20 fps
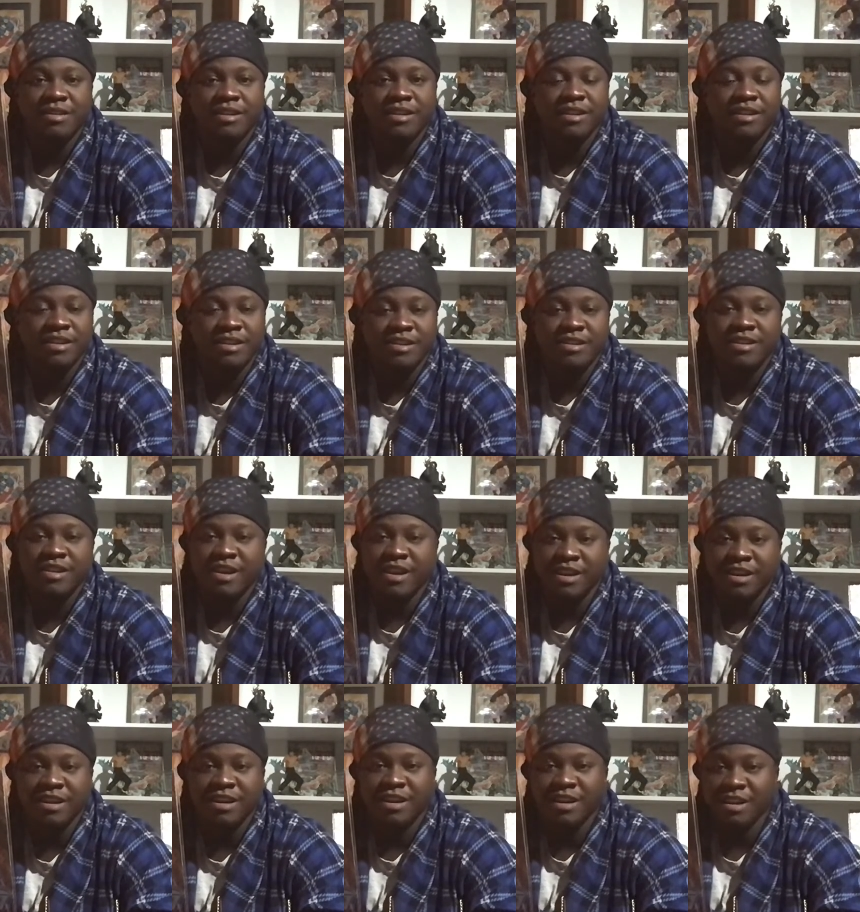And
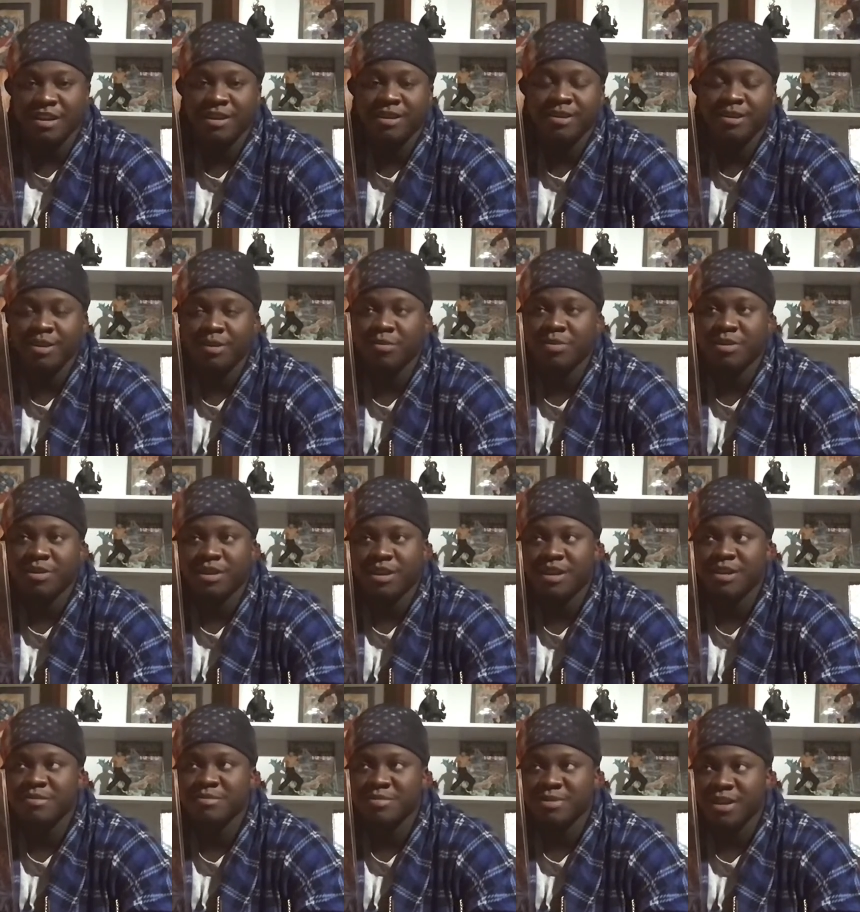in the end, he
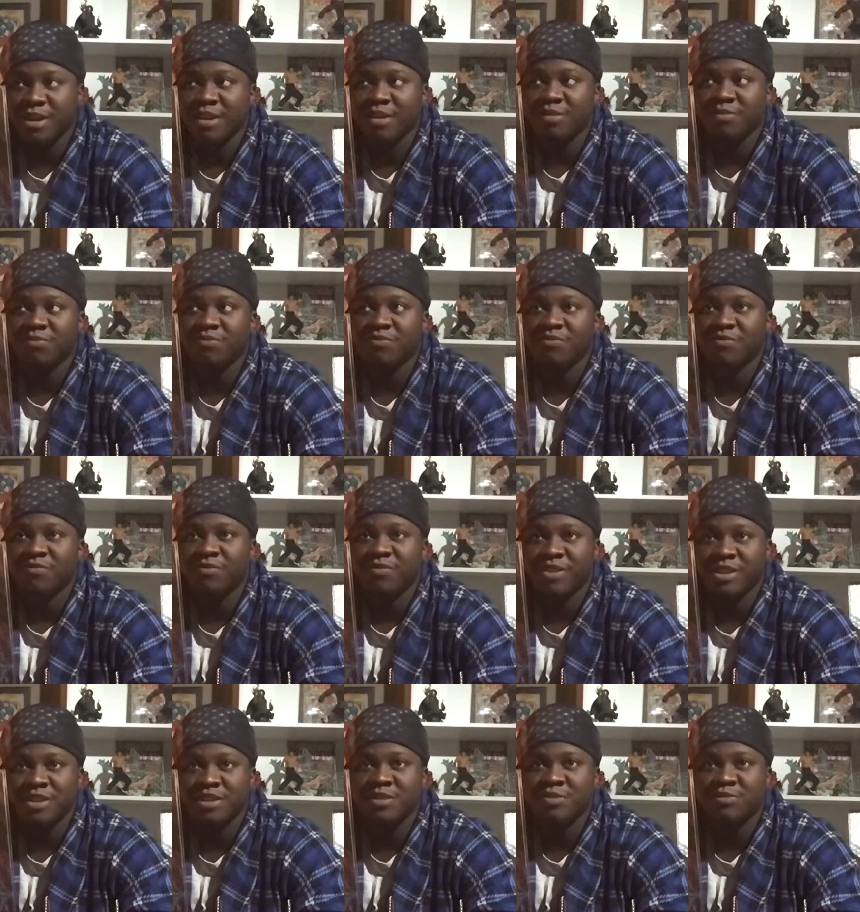becomes a
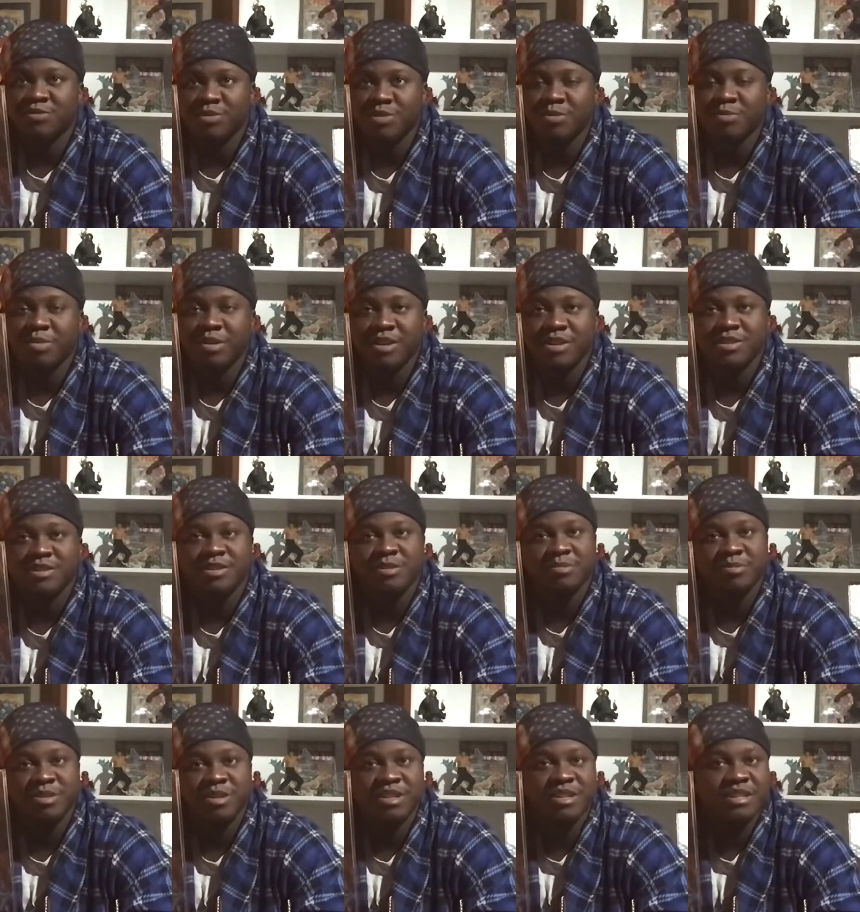vengeful
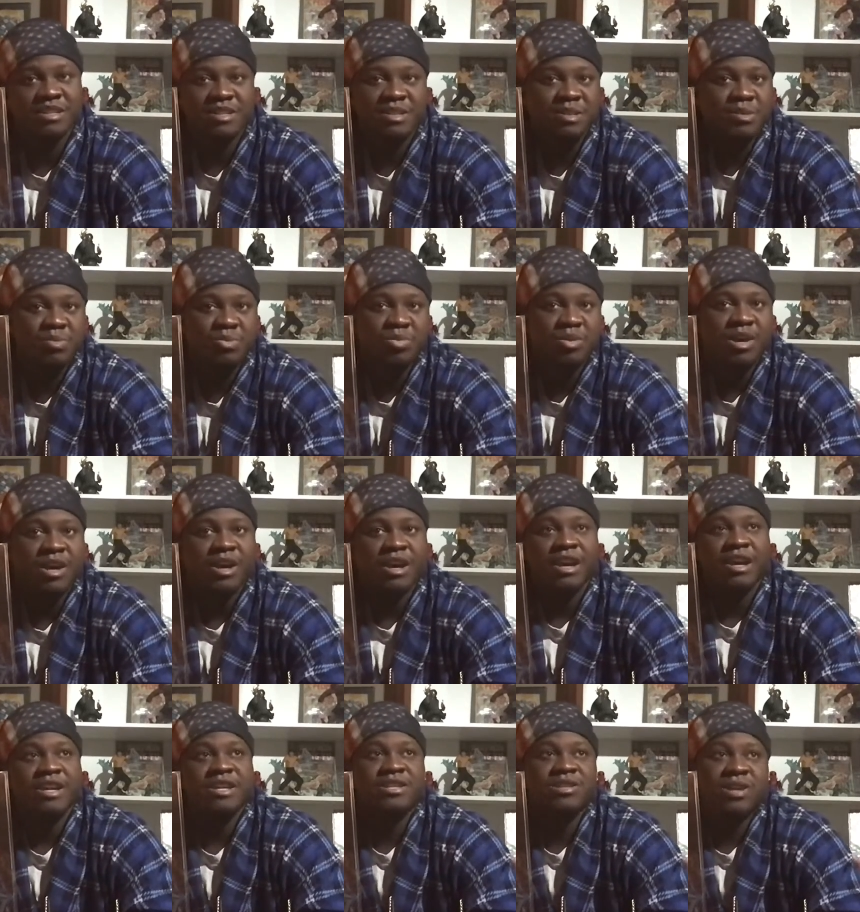person because
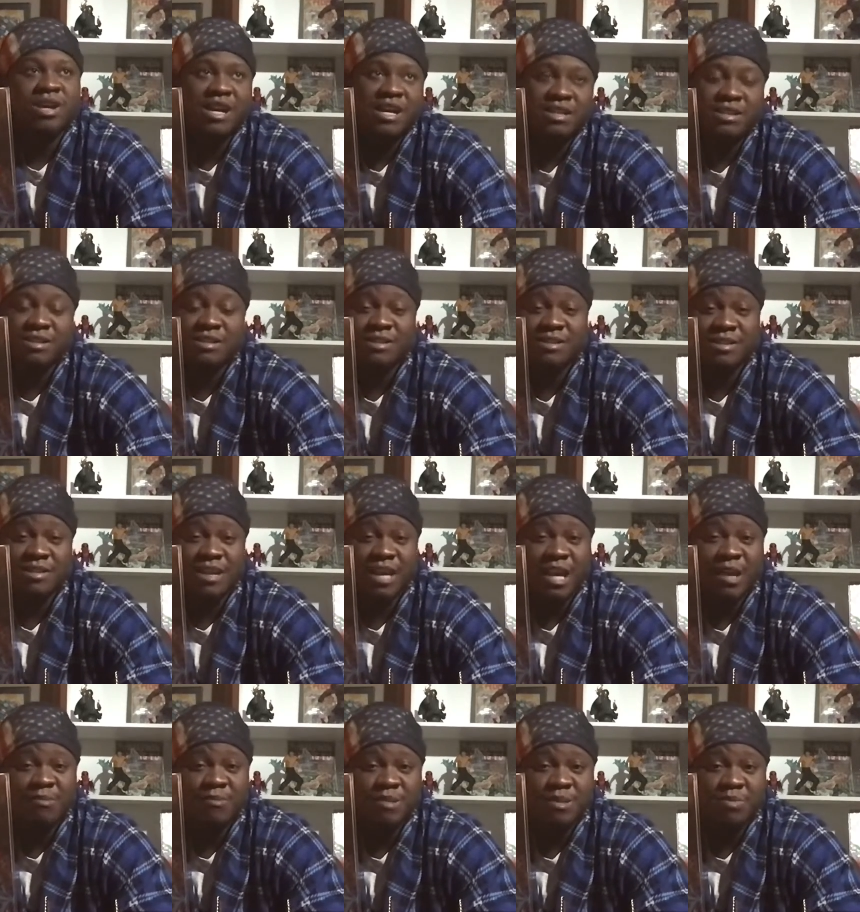he tries to
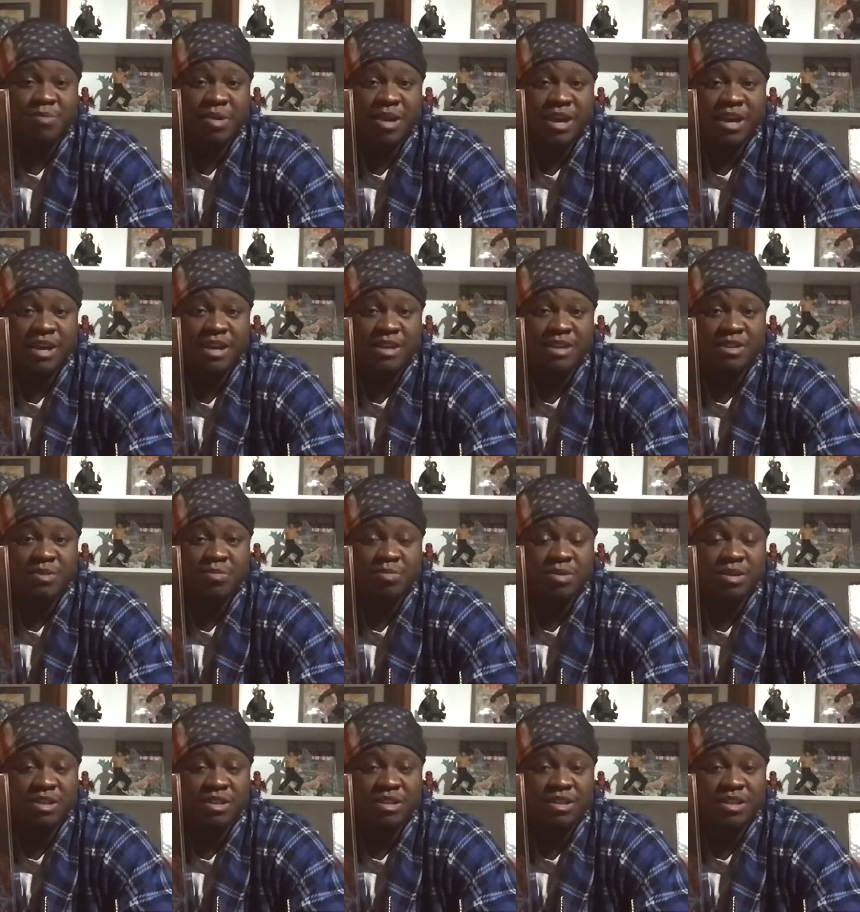escape his past,
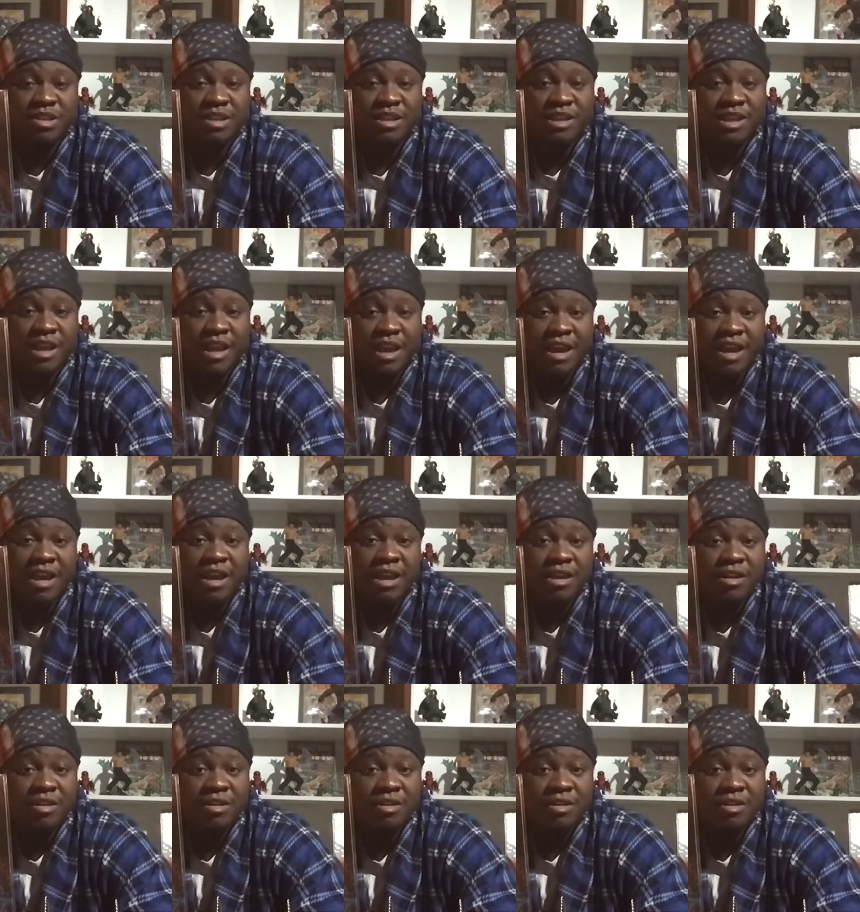but he can't.